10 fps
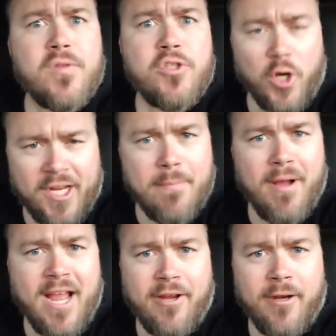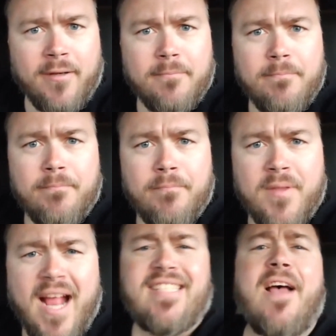Trucking biker?
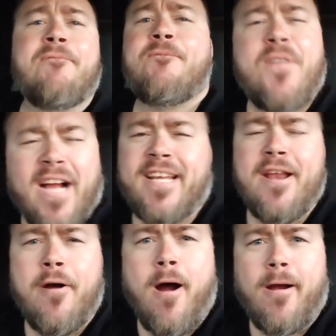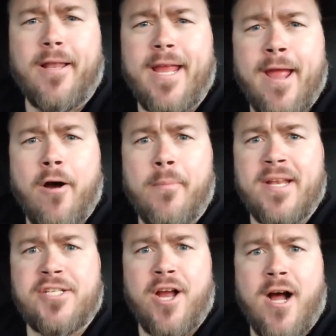It's a fucking Harley helmet,
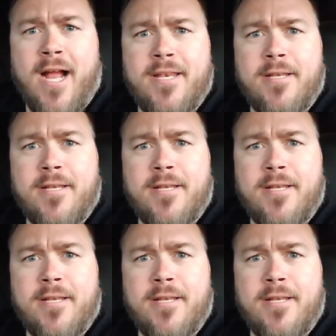John!